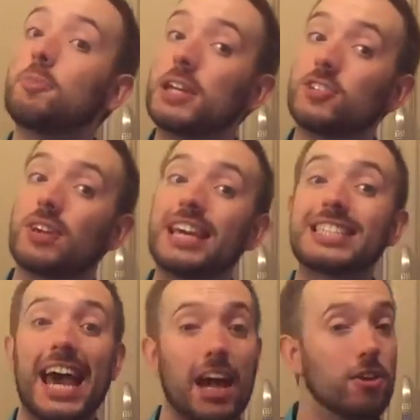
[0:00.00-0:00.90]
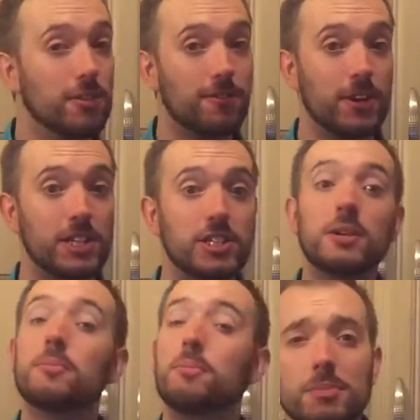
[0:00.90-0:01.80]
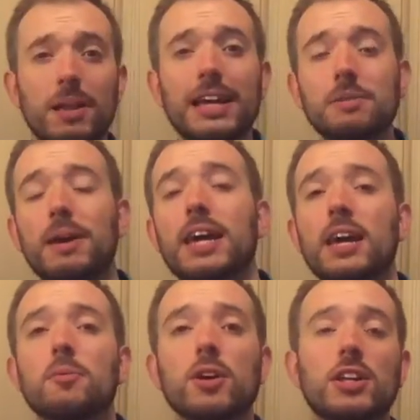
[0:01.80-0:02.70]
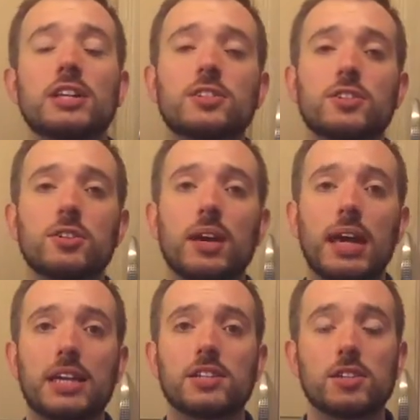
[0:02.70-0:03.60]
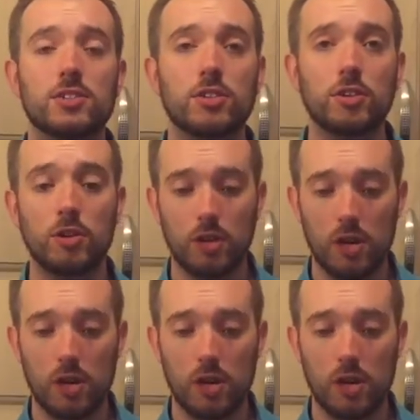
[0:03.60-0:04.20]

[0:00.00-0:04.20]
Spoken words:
your pastry case out of the fridge. To blind bake it, what you need to do is to